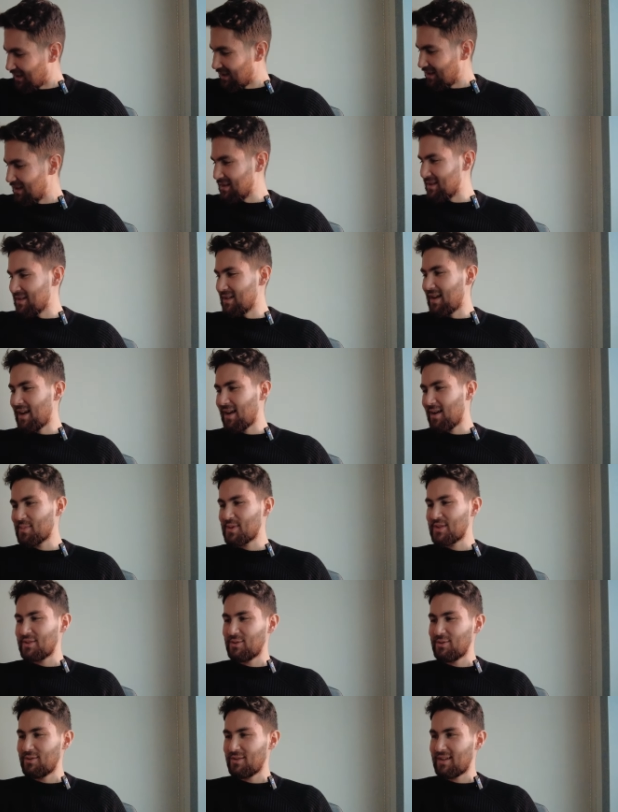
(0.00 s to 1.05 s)
is an
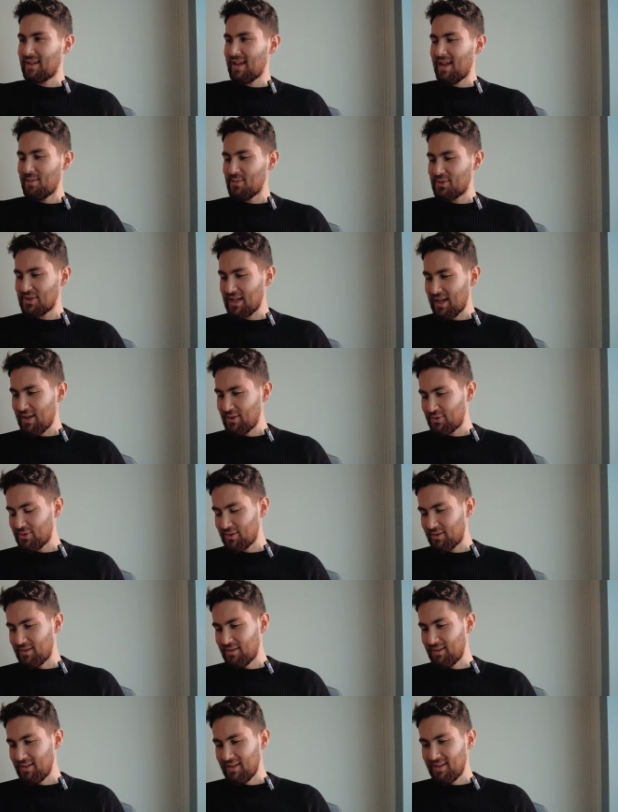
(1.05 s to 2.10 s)
absolute game
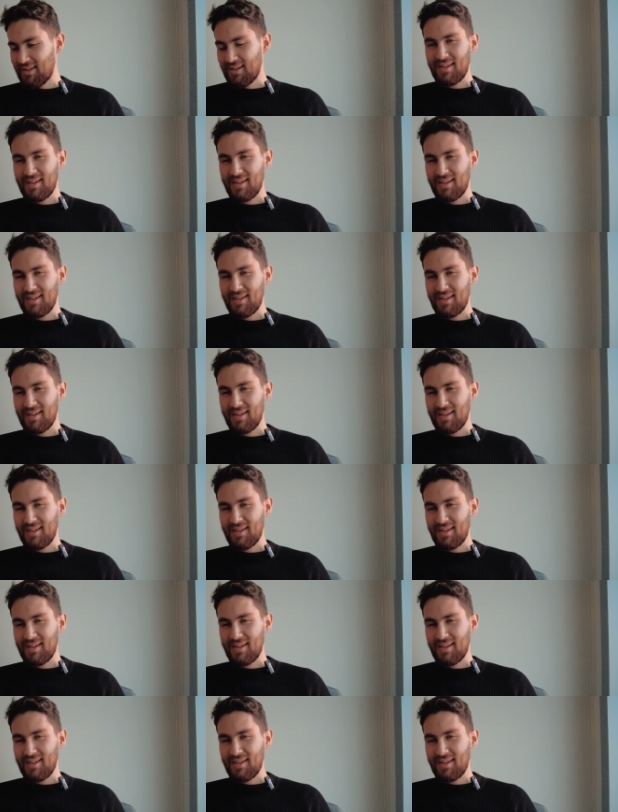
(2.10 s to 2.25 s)
changer.